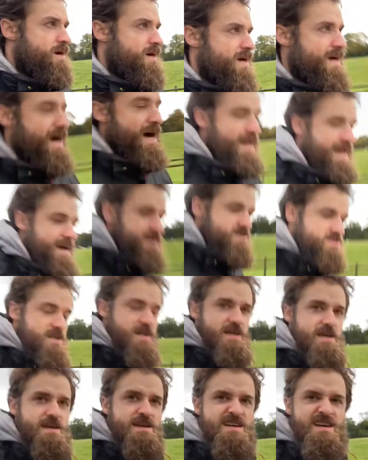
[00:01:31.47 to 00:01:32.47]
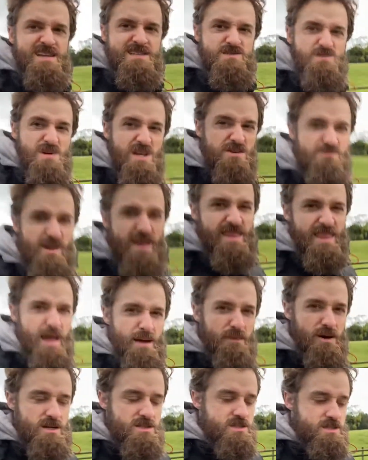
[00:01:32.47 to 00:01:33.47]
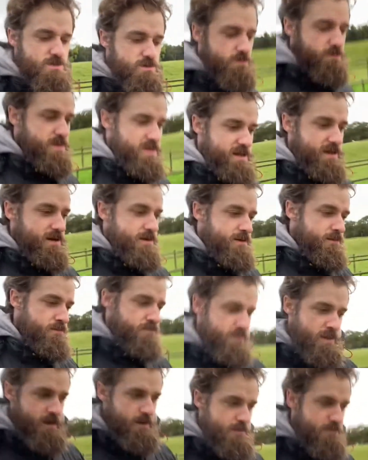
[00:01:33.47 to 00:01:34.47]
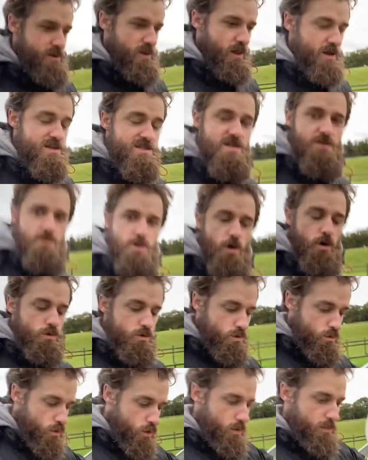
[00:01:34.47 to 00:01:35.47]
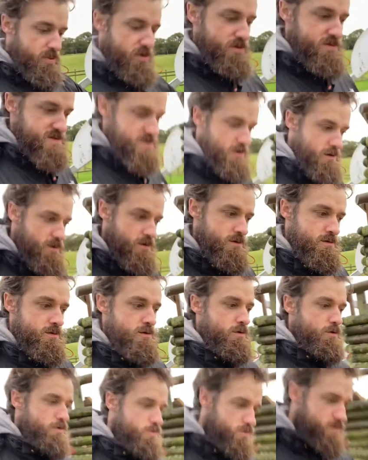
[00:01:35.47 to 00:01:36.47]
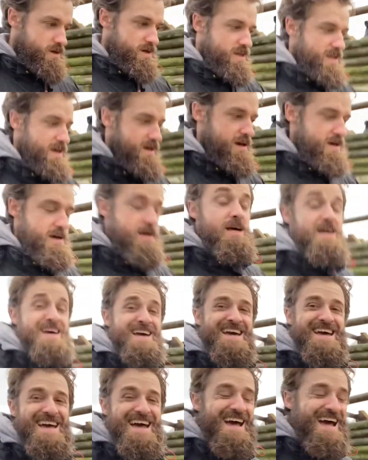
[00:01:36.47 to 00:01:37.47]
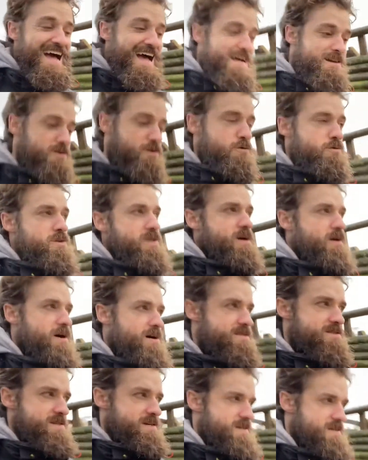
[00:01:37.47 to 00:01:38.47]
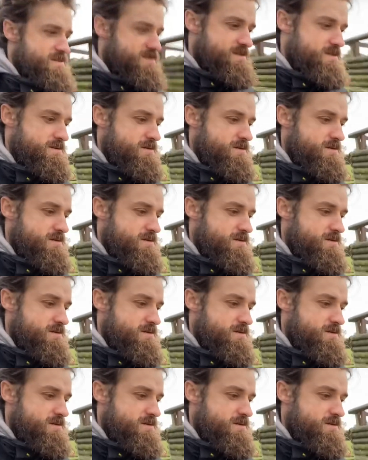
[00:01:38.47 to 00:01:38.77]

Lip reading: And actually, it hasn't really rained that much since we've been here. But like I said, we've got all the waterproofs on, all the gear, and all the ideas.